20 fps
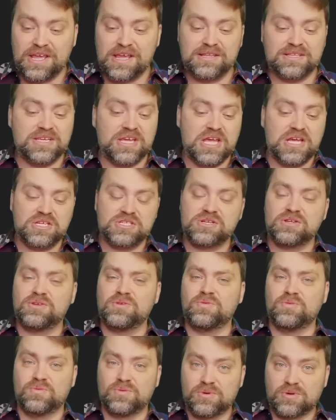And actually
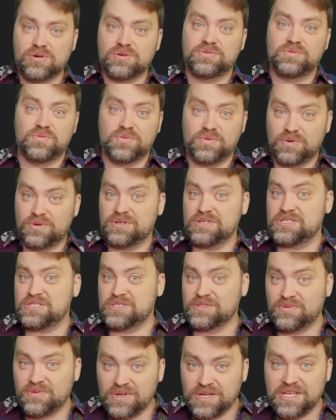World War
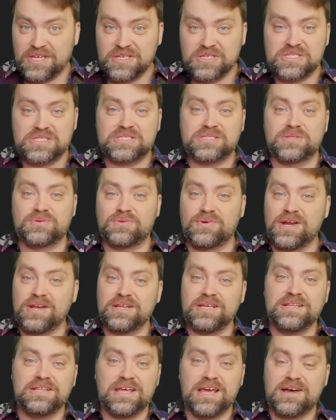III is
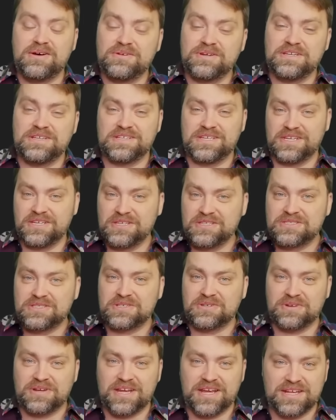trending now in
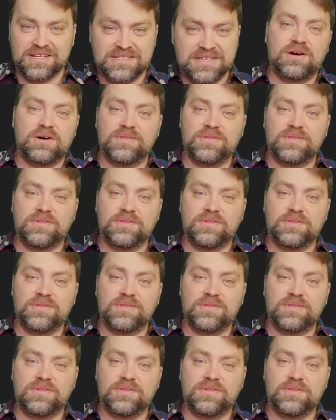internet,